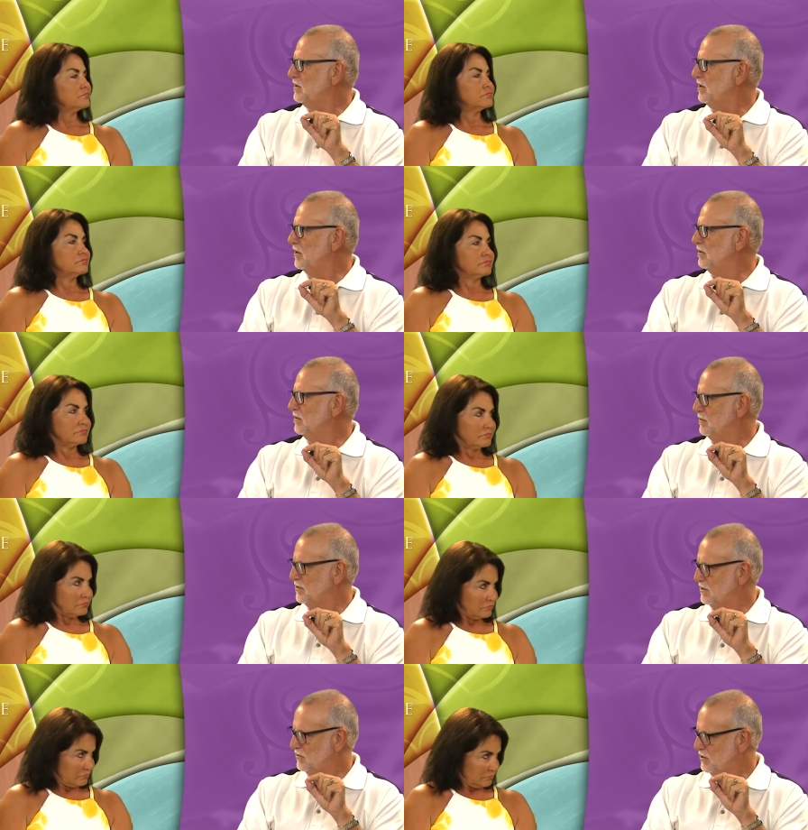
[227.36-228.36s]
Speaker 1: That the other
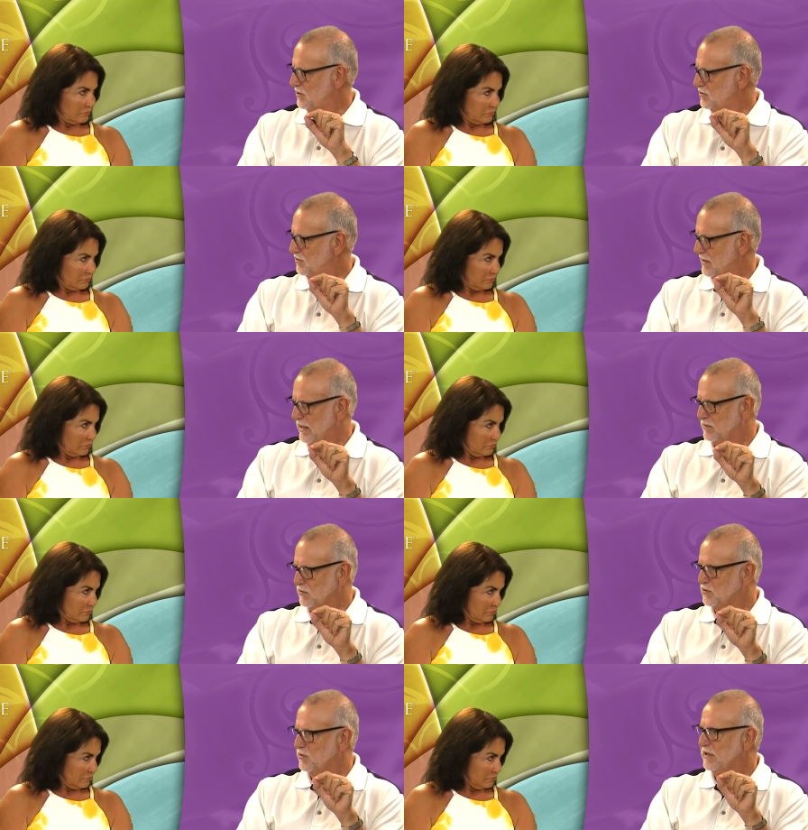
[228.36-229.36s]
just
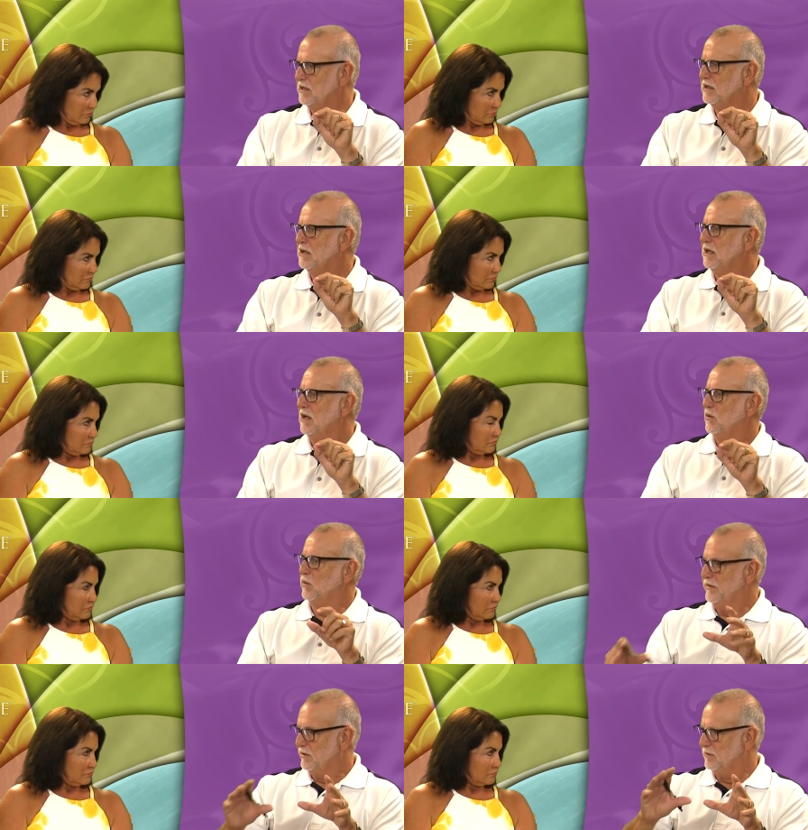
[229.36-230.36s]
animals drink it
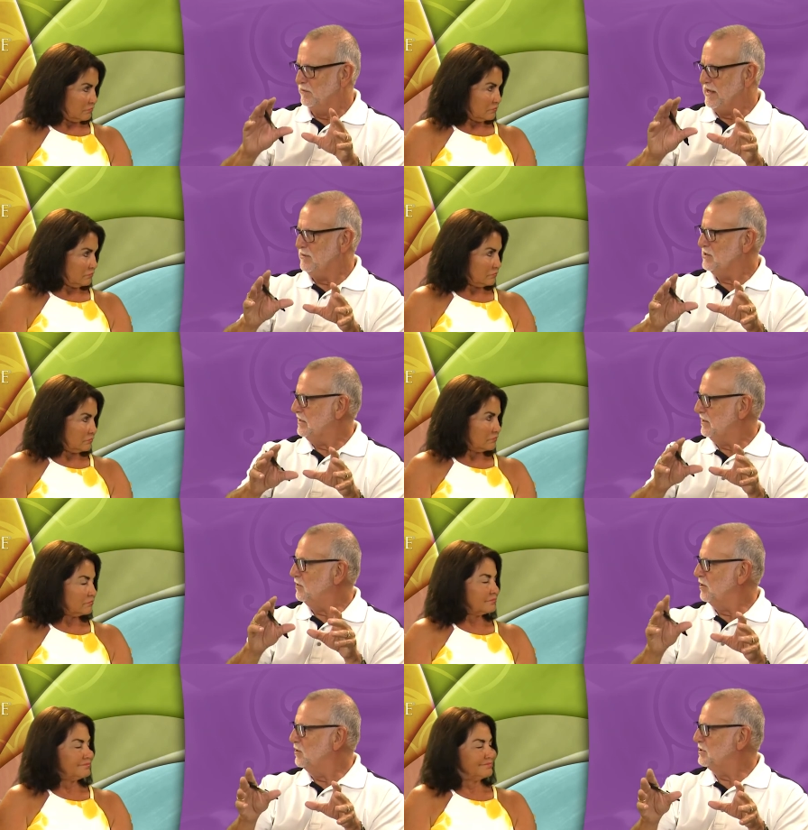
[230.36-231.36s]
when they're babies and
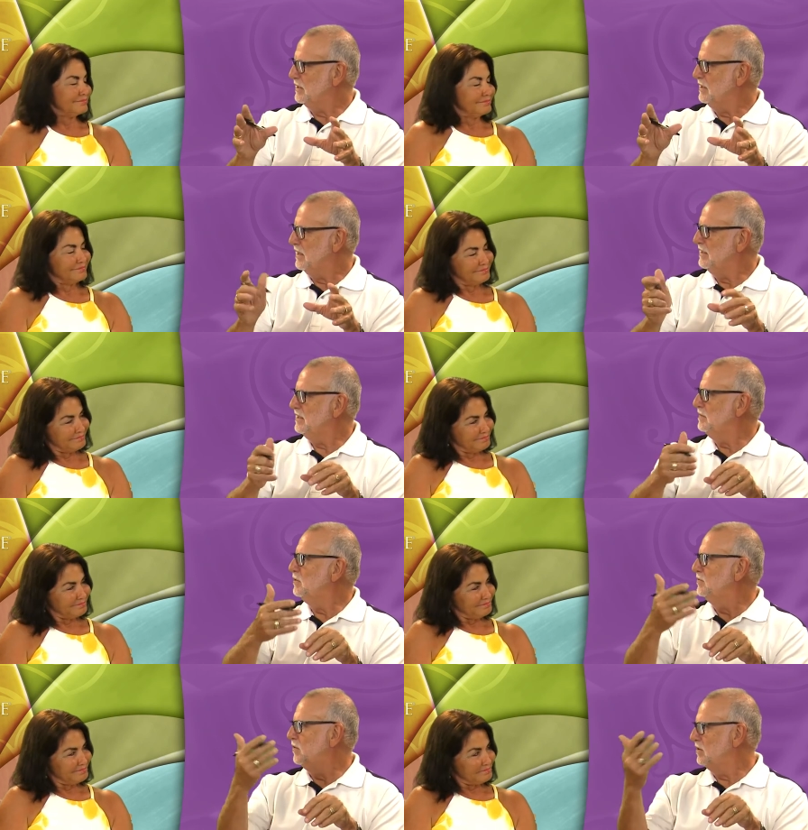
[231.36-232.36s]
they're nursing, and then they
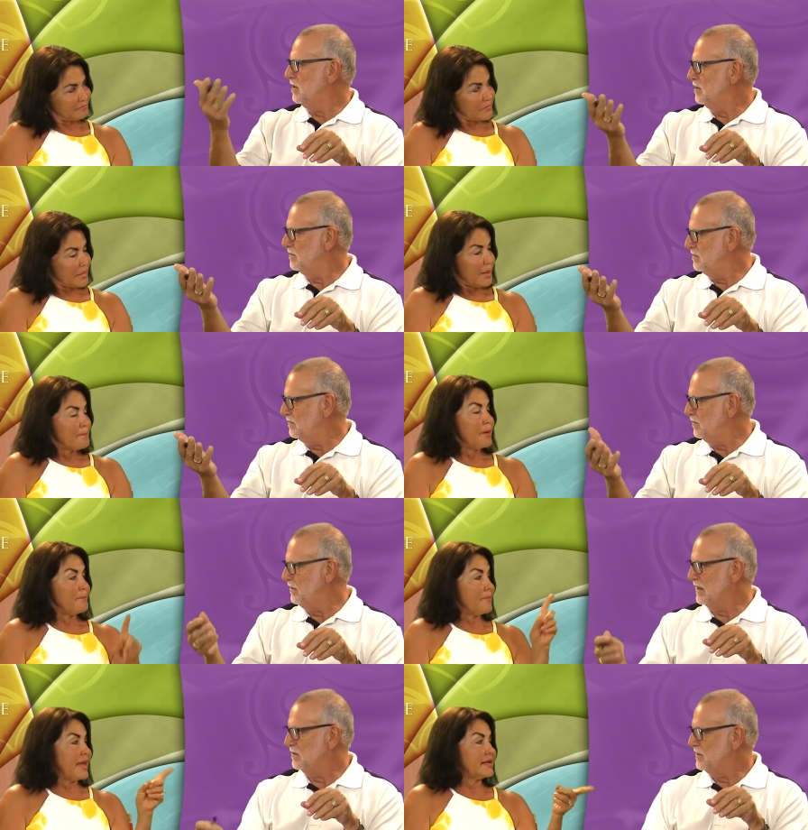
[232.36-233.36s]
move on to other food.
Speaker 2: But
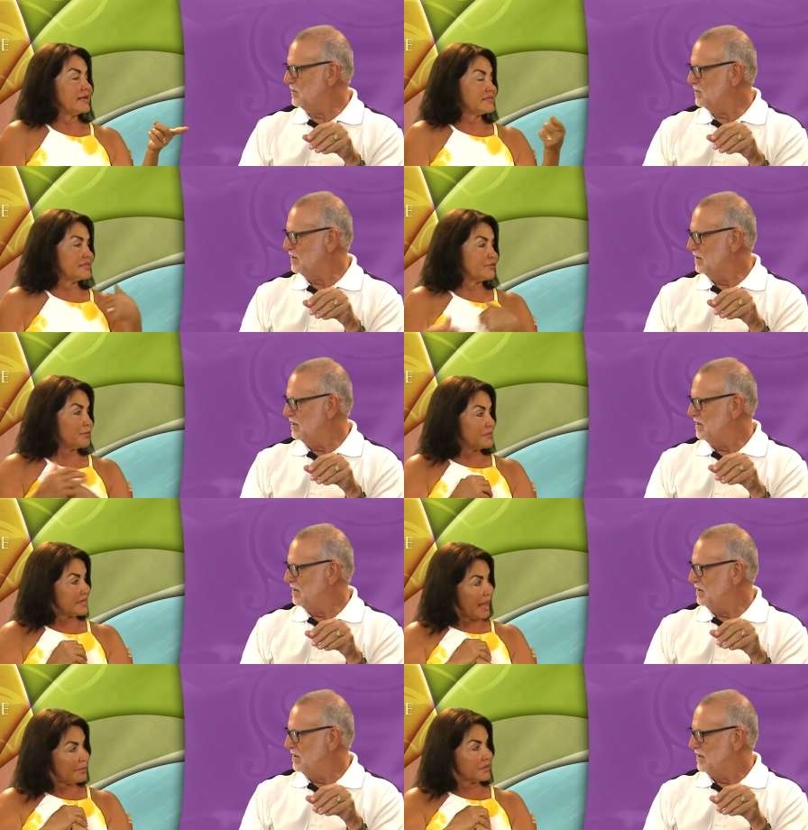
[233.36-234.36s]
man elements. has a different
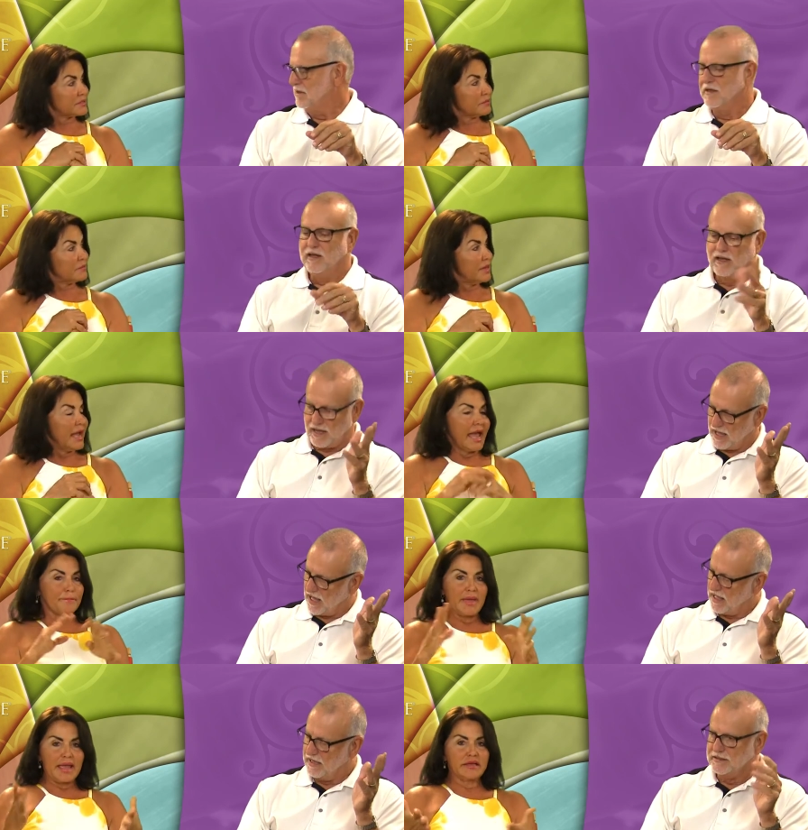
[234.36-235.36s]
metabolism.
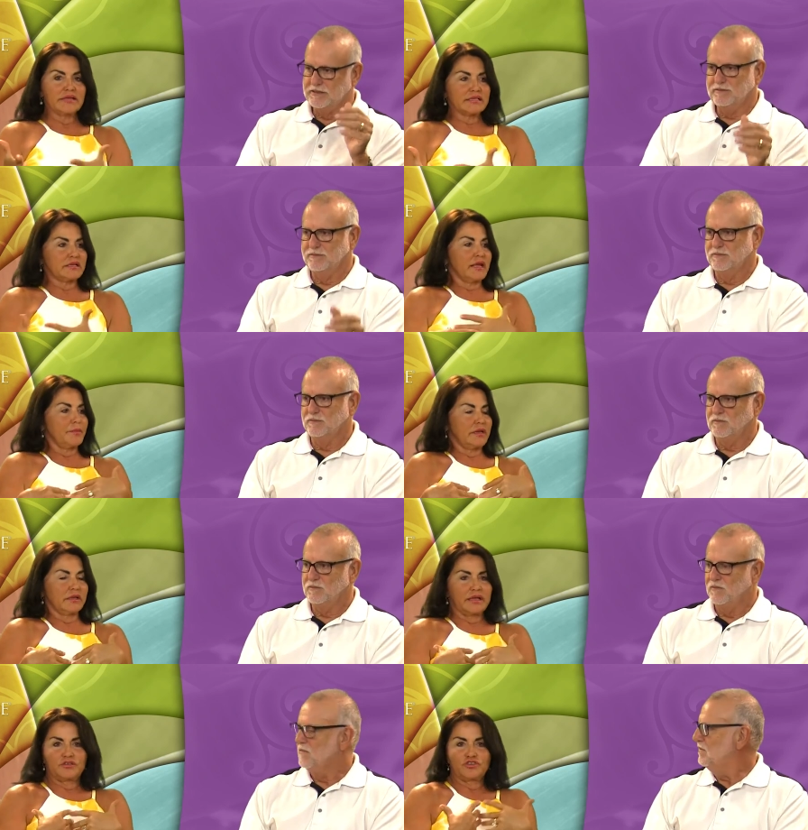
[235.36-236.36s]
Man doesn't. I mean,
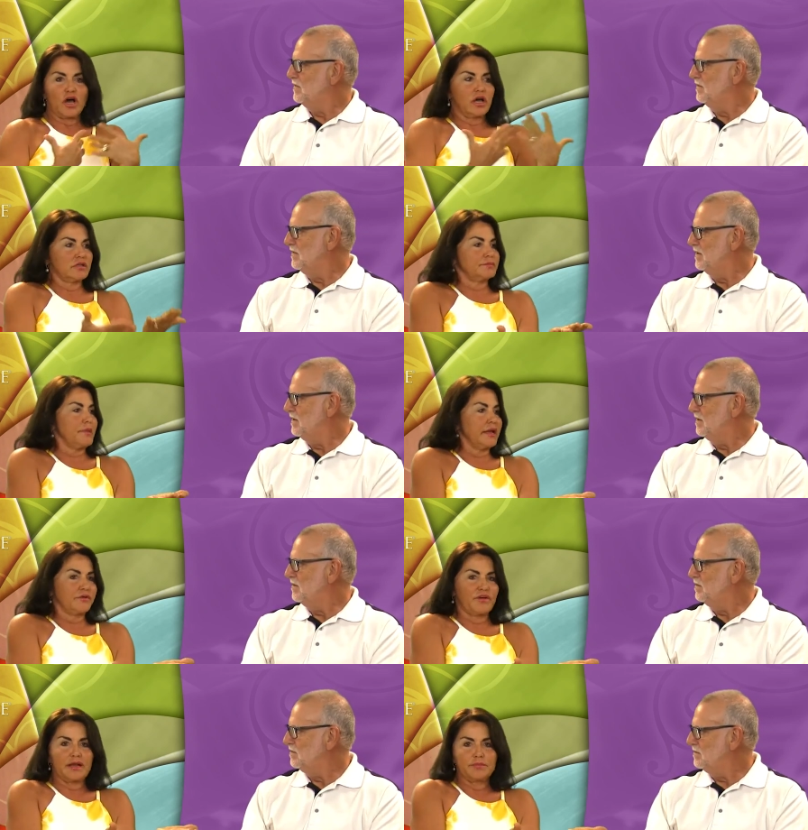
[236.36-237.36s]
like dogs
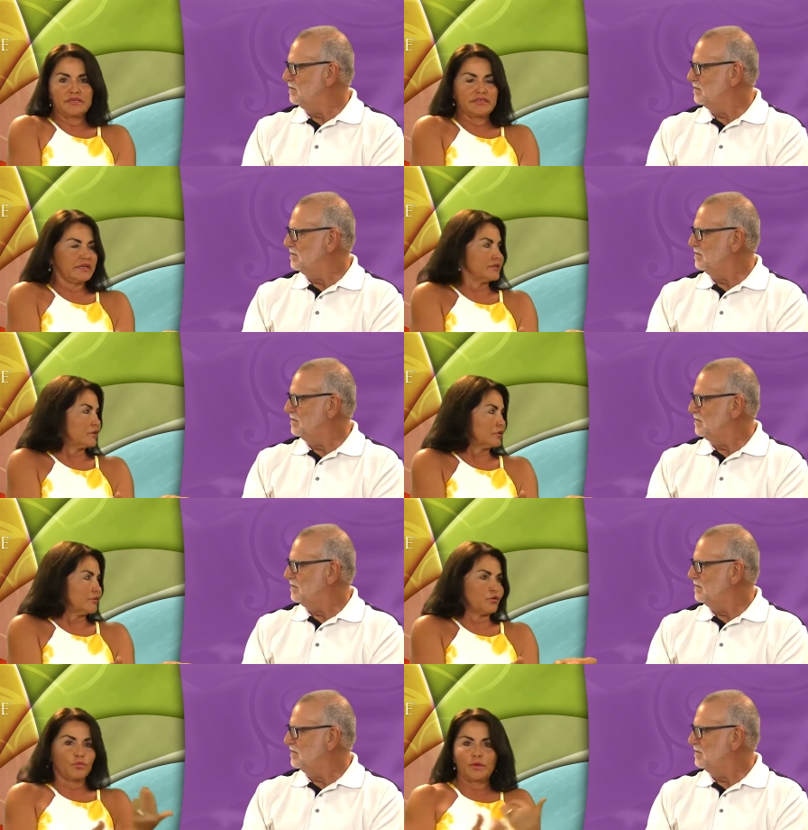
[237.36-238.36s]
make vitamin D in their
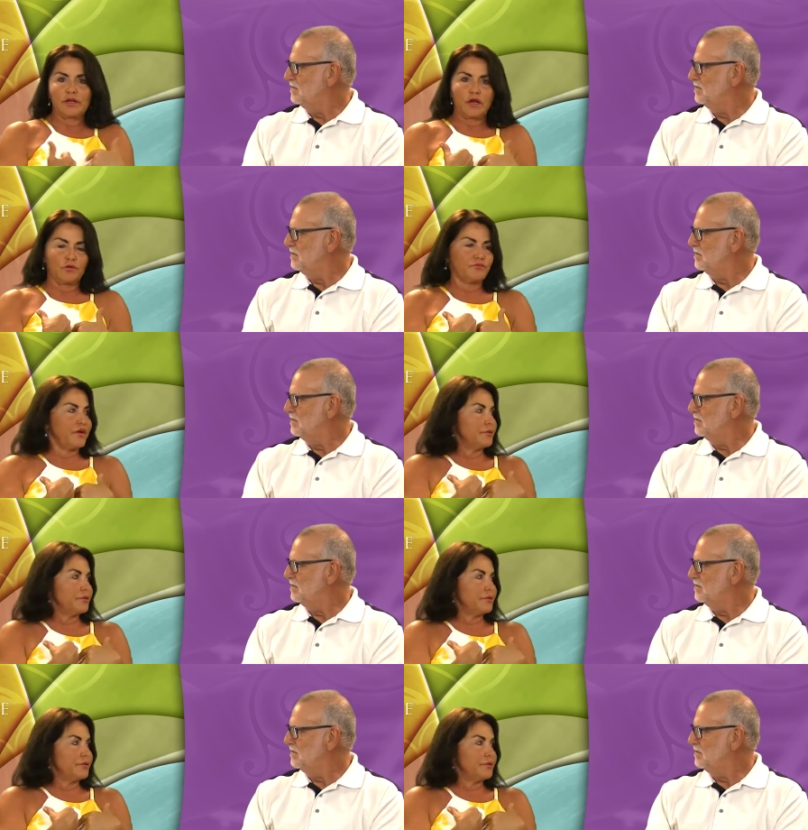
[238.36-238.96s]
liver. We don't.